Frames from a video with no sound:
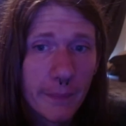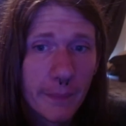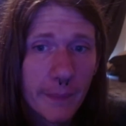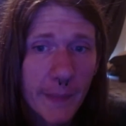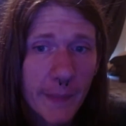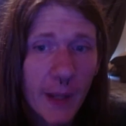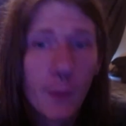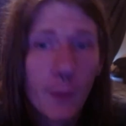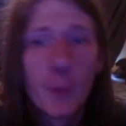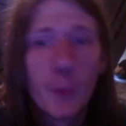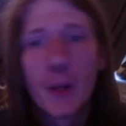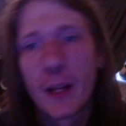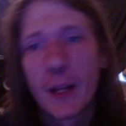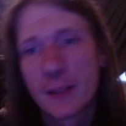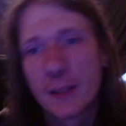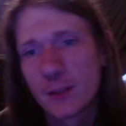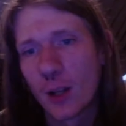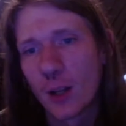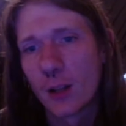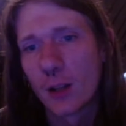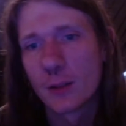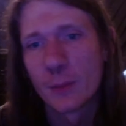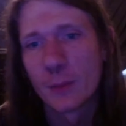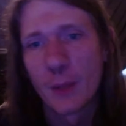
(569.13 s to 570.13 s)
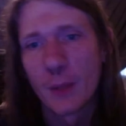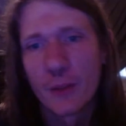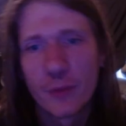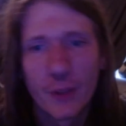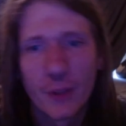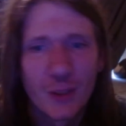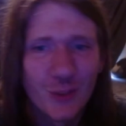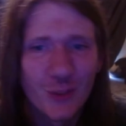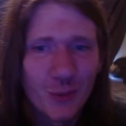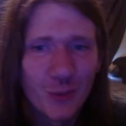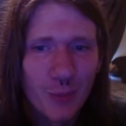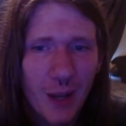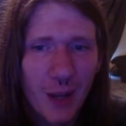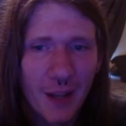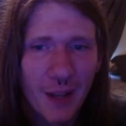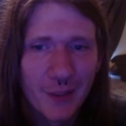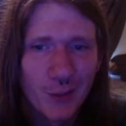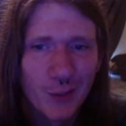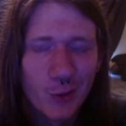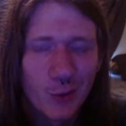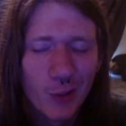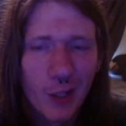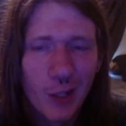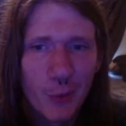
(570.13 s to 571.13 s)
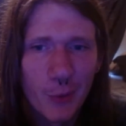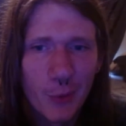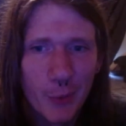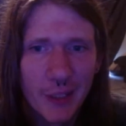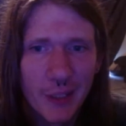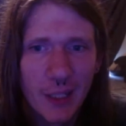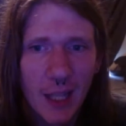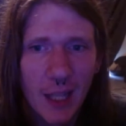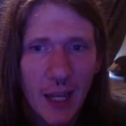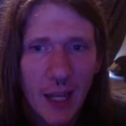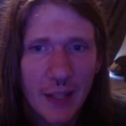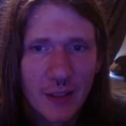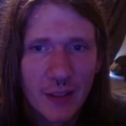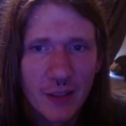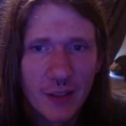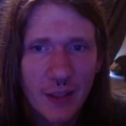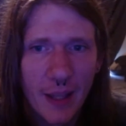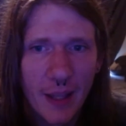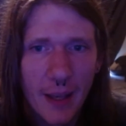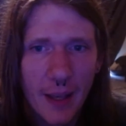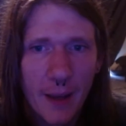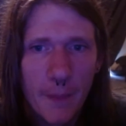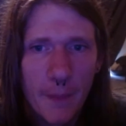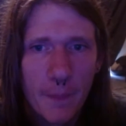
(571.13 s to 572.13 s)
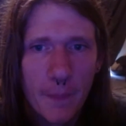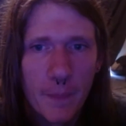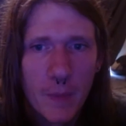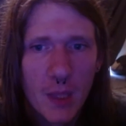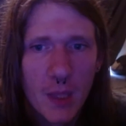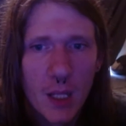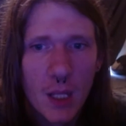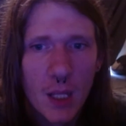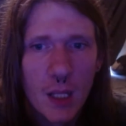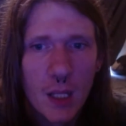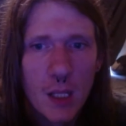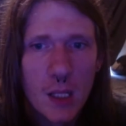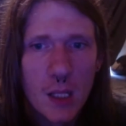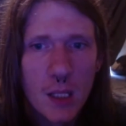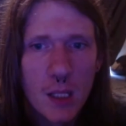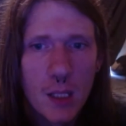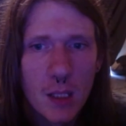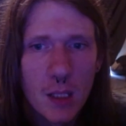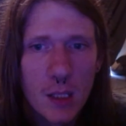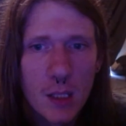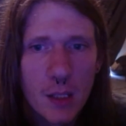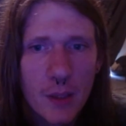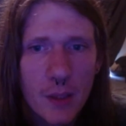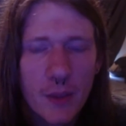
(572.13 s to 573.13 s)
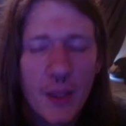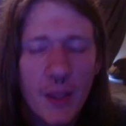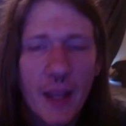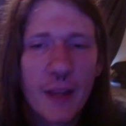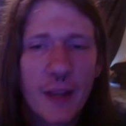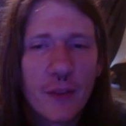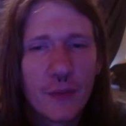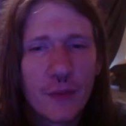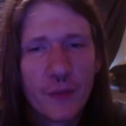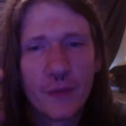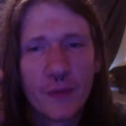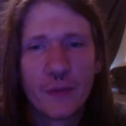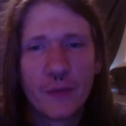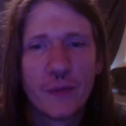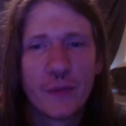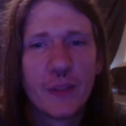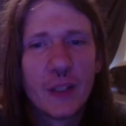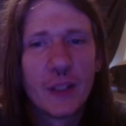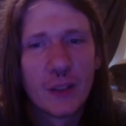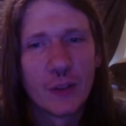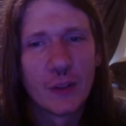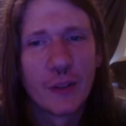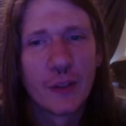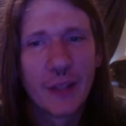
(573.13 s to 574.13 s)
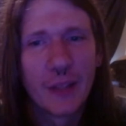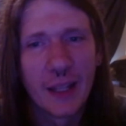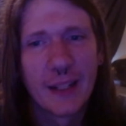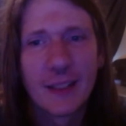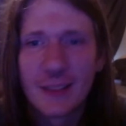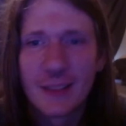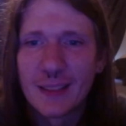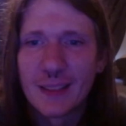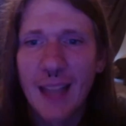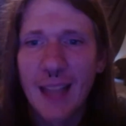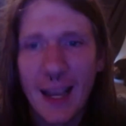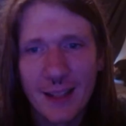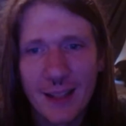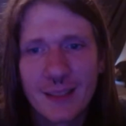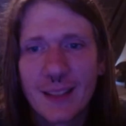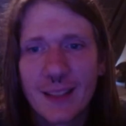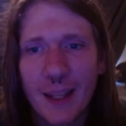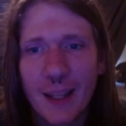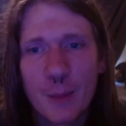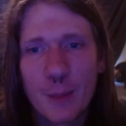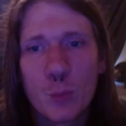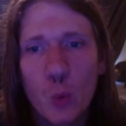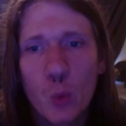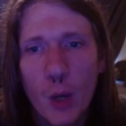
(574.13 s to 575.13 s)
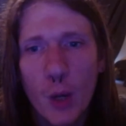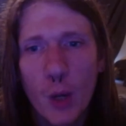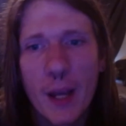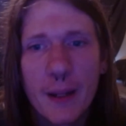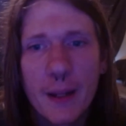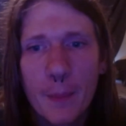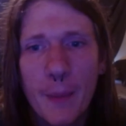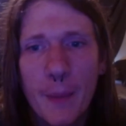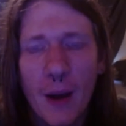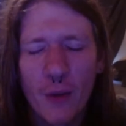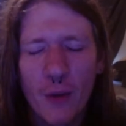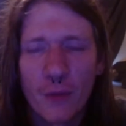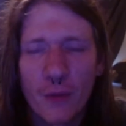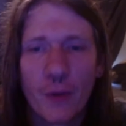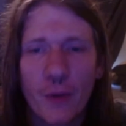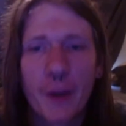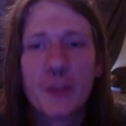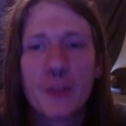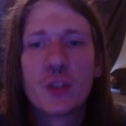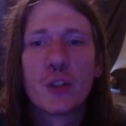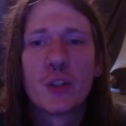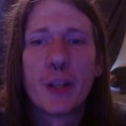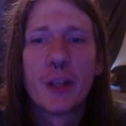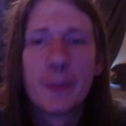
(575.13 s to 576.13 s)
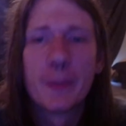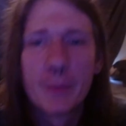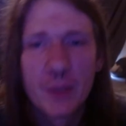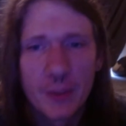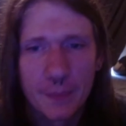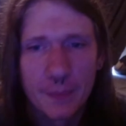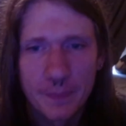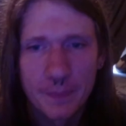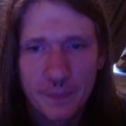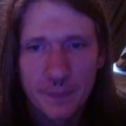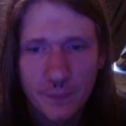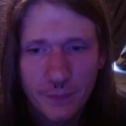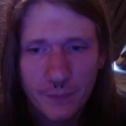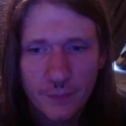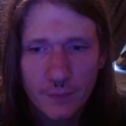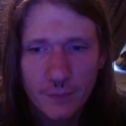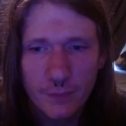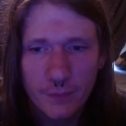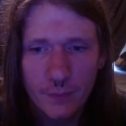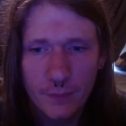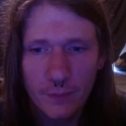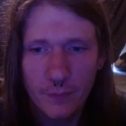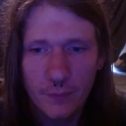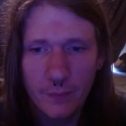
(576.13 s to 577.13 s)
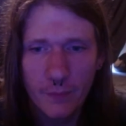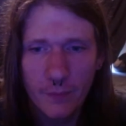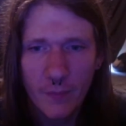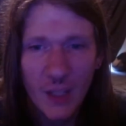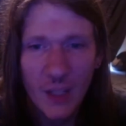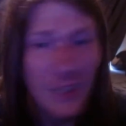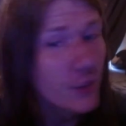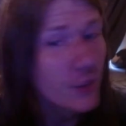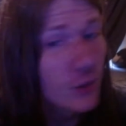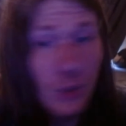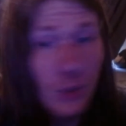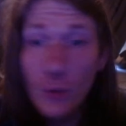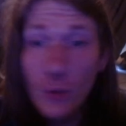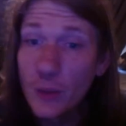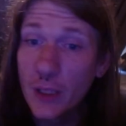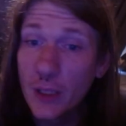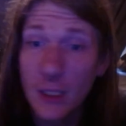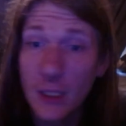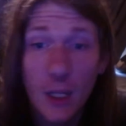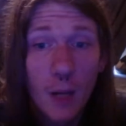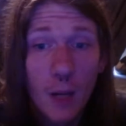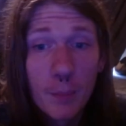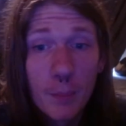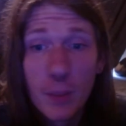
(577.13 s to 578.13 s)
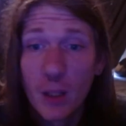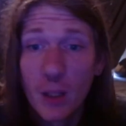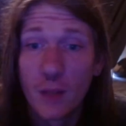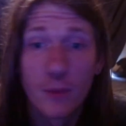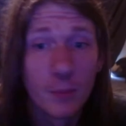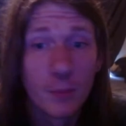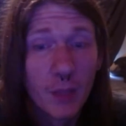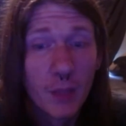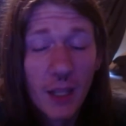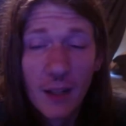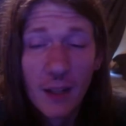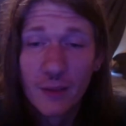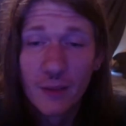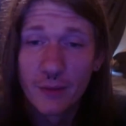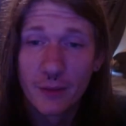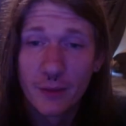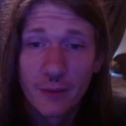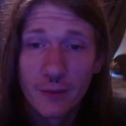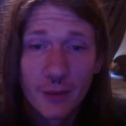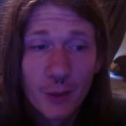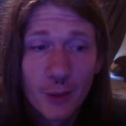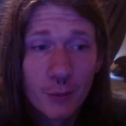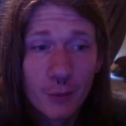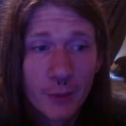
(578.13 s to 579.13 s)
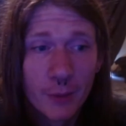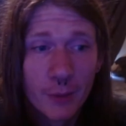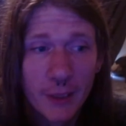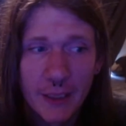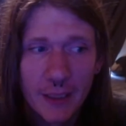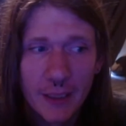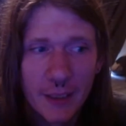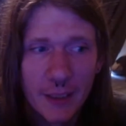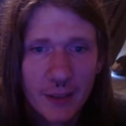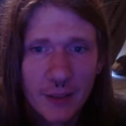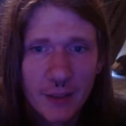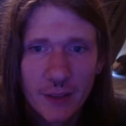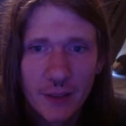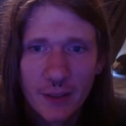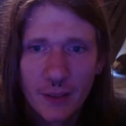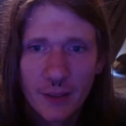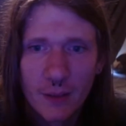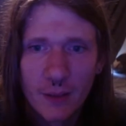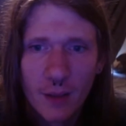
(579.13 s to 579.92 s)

And when I talk to my friends from high school, I realize that they feel that exact same way about friendships. And there's only a couple of them left. There really is.